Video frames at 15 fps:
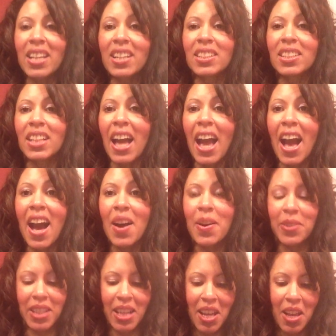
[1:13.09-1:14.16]

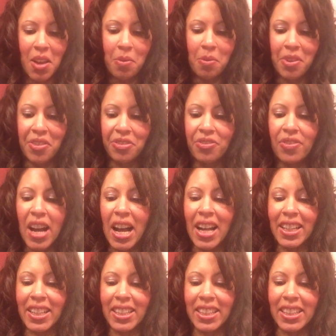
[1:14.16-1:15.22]
cloud with
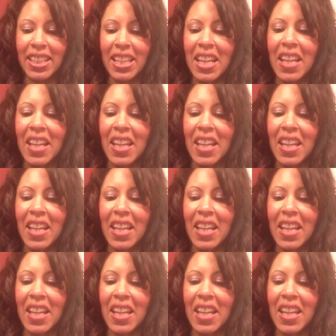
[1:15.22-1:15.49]
fire,